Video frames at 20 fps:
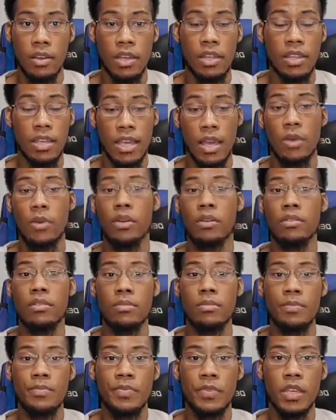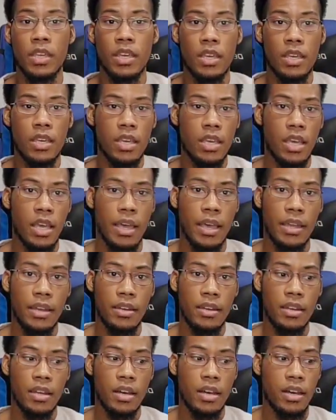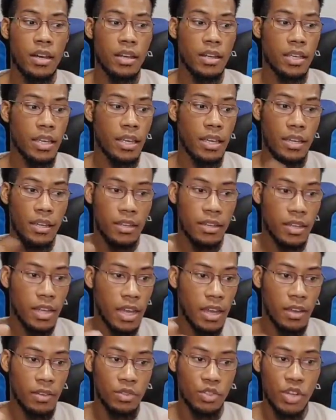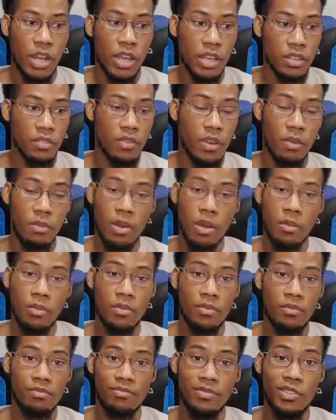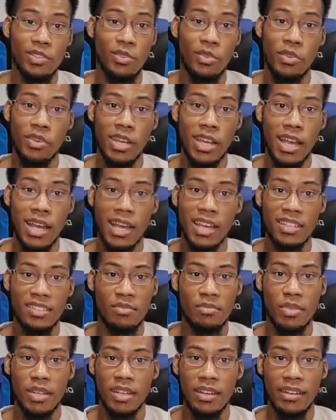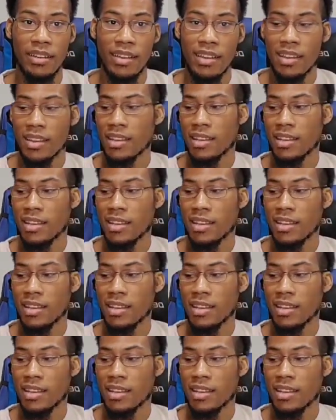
in the algorithm. And yeah, I'll try to get this video out sooner, guys, but